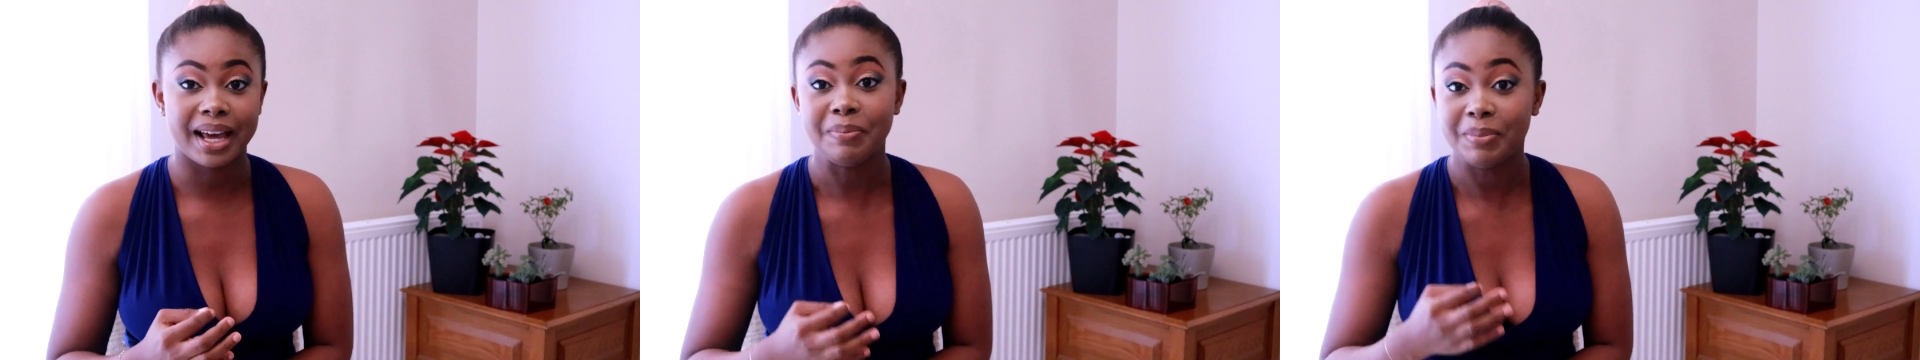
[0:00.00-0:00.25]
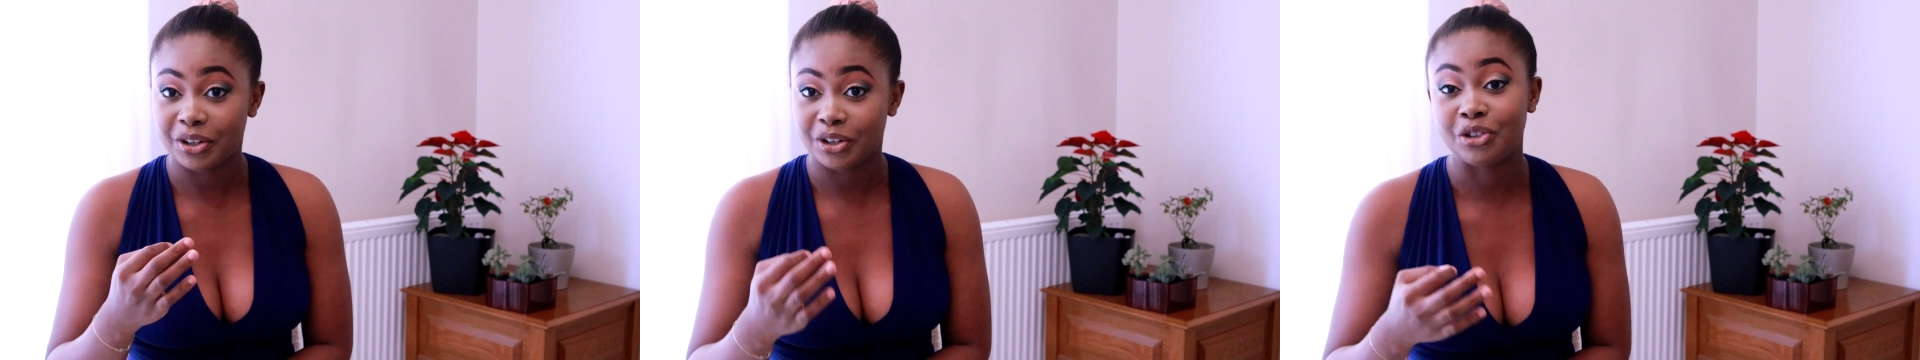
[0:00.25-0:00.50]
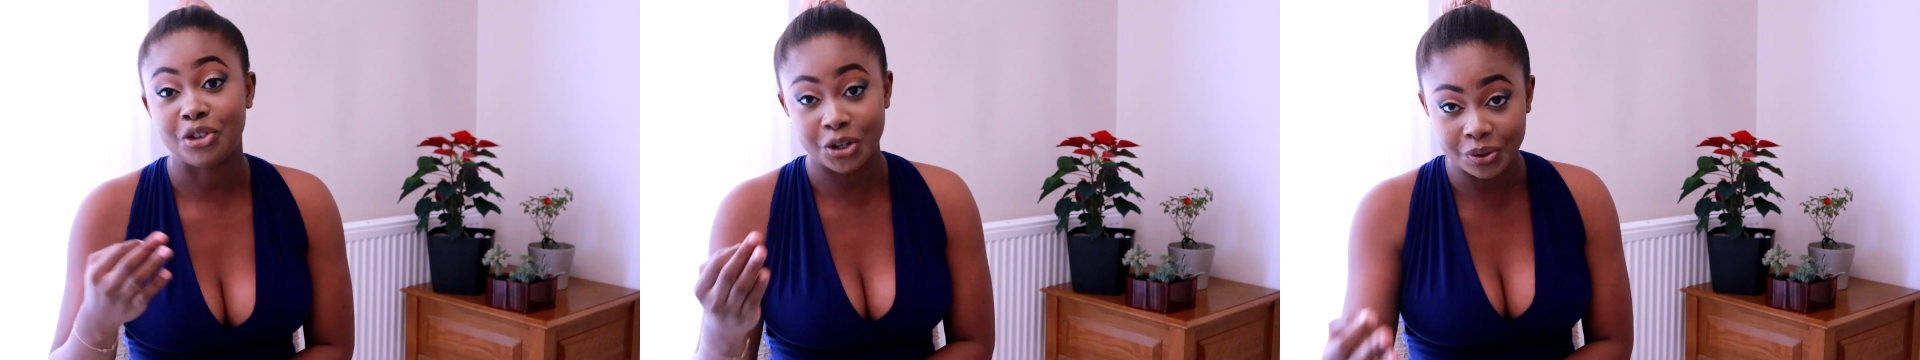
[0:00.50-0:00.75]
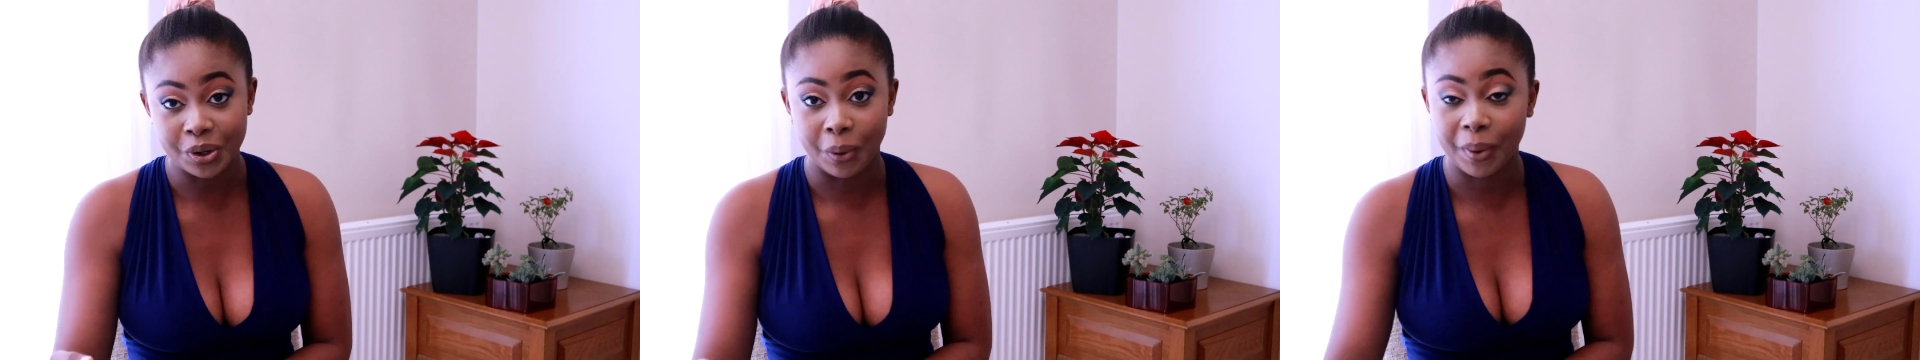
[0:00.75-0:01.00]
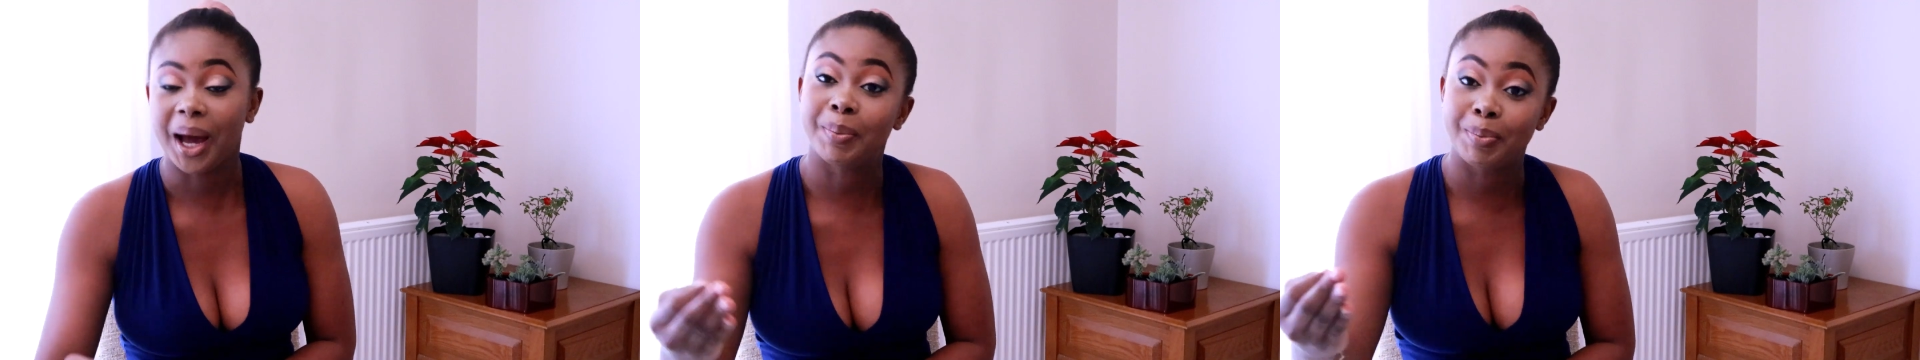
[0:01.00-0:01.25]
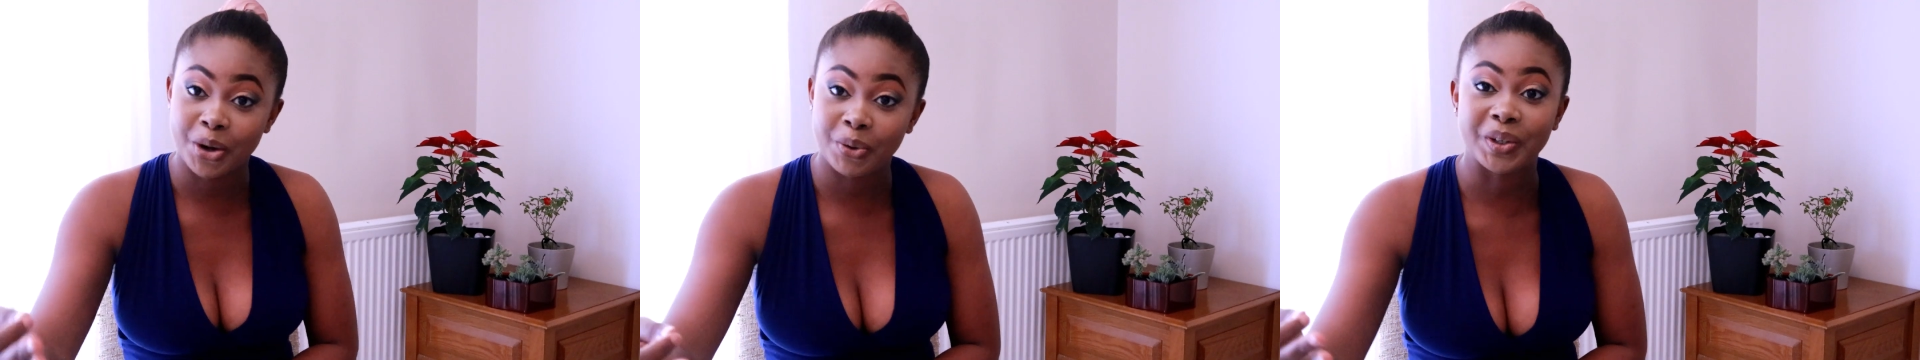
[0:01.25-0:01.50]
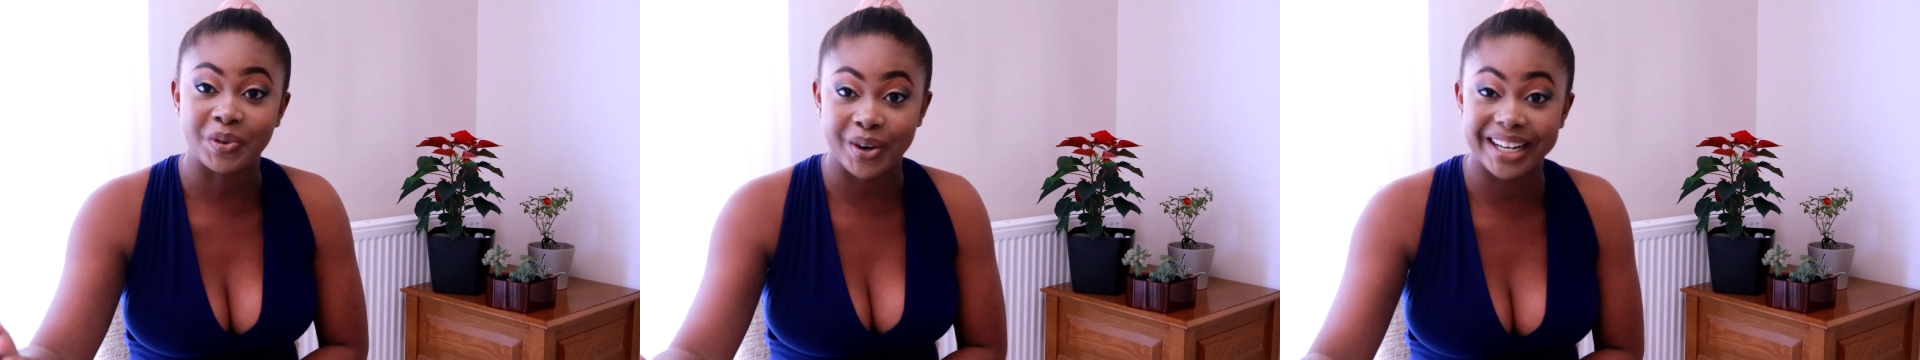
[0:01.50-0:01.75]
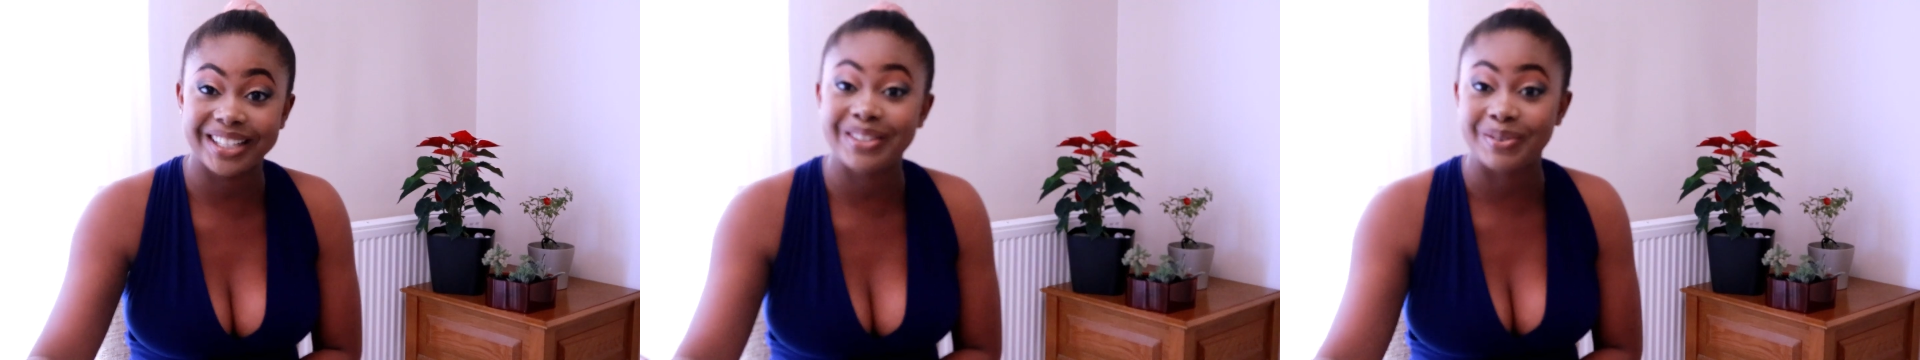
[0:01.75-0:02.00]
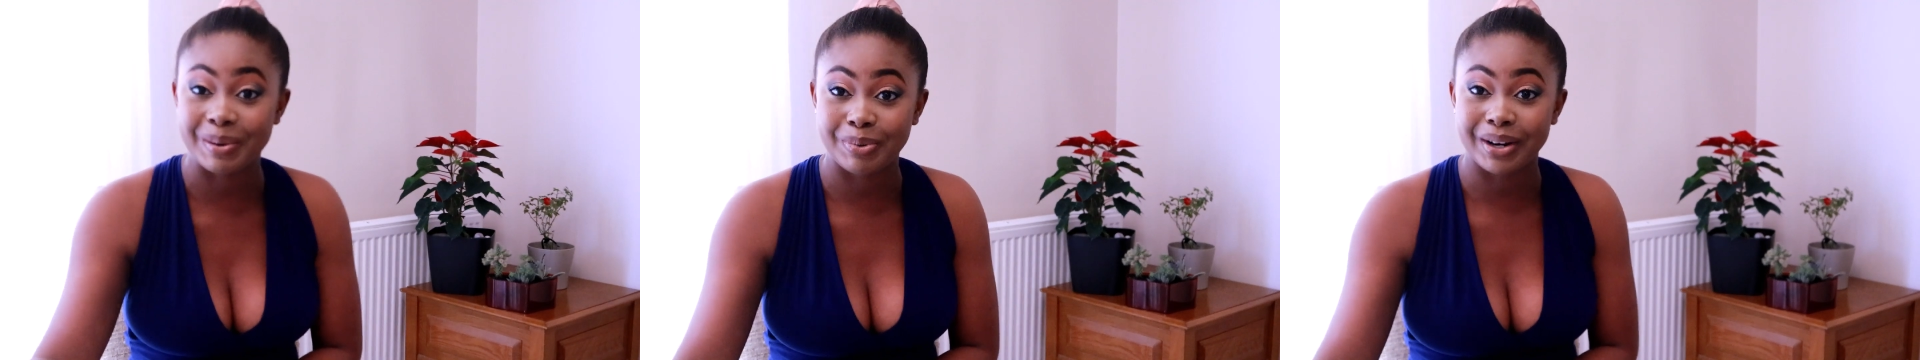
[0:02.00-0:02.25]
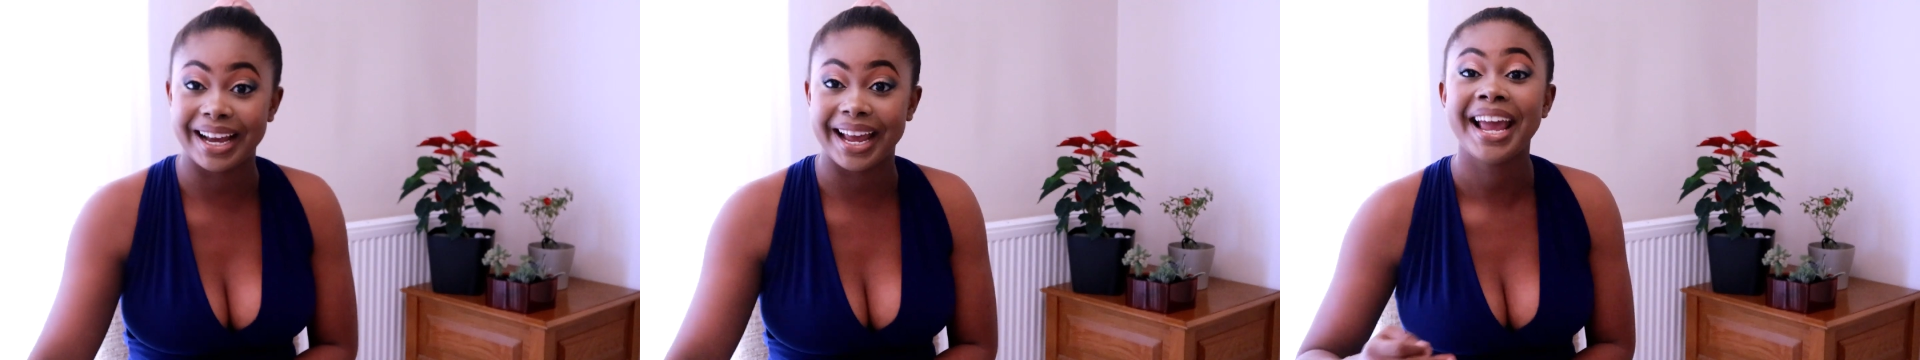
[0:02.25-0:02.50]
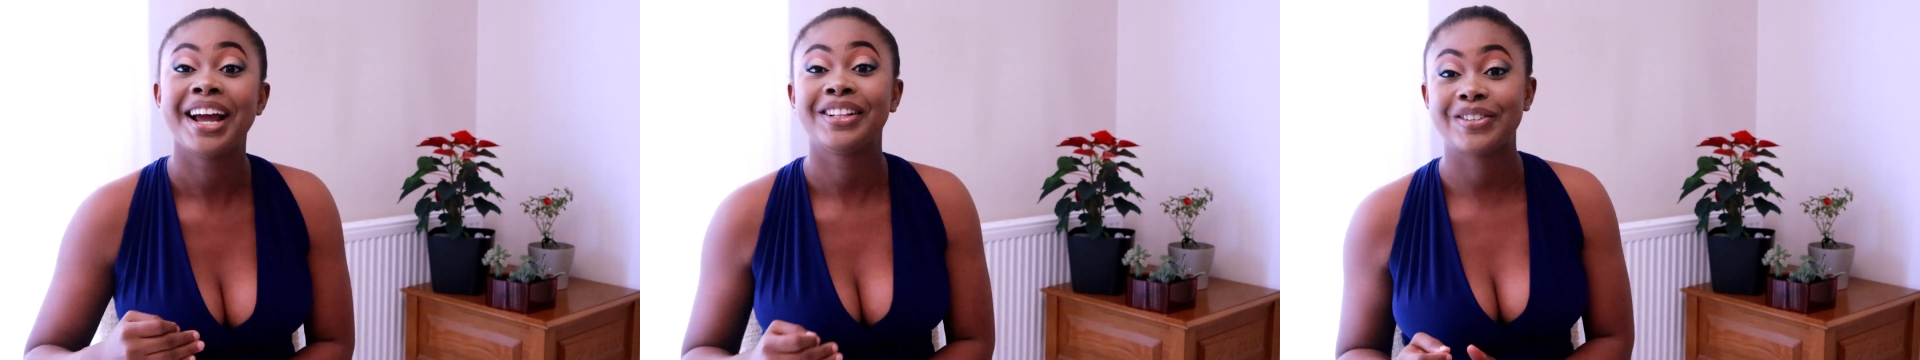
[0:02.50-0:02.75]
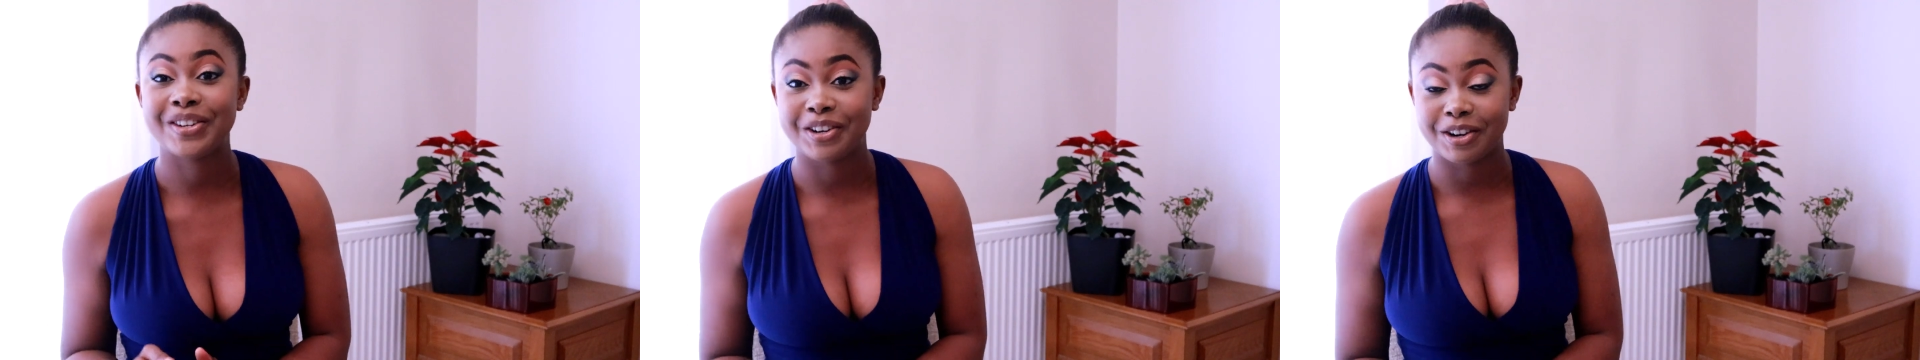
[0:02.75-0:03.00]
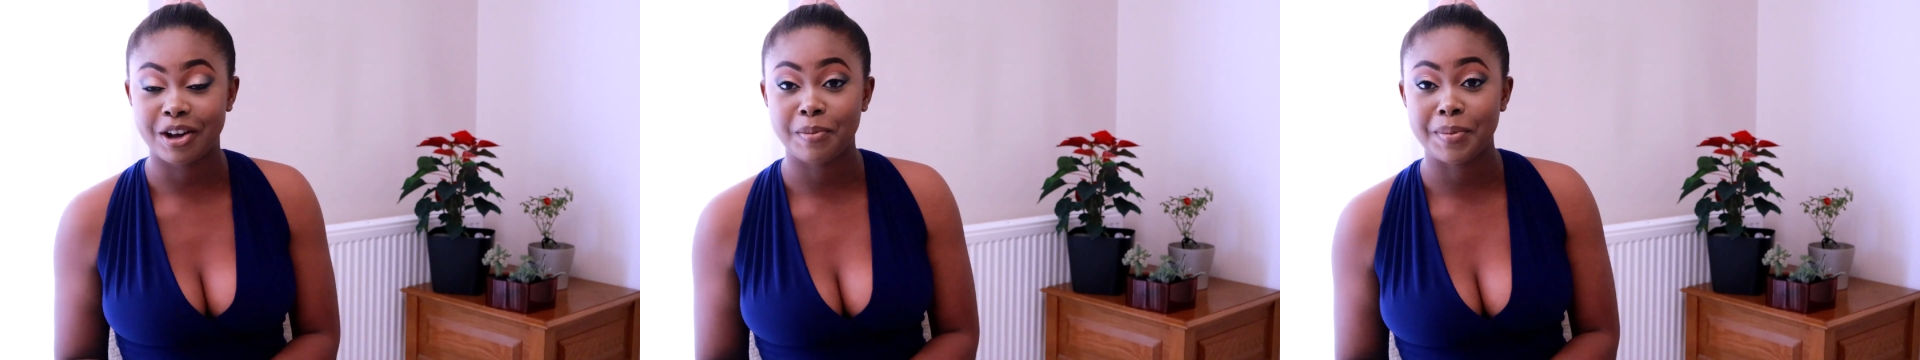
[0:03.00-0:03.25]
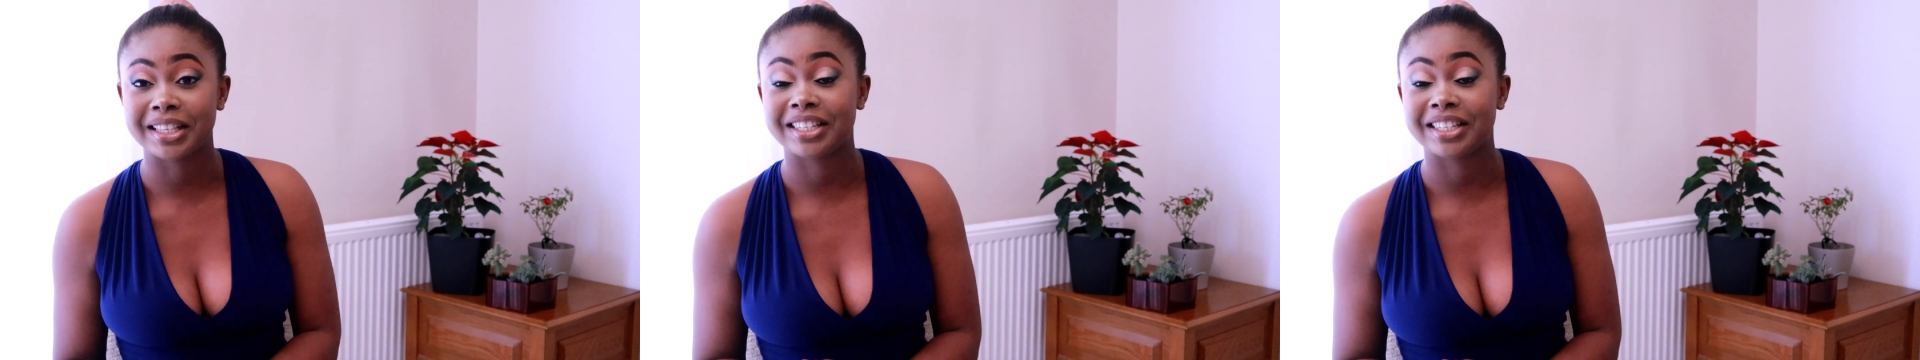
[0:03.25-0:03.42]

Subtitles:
because you know I'm always ready to reply to your comments.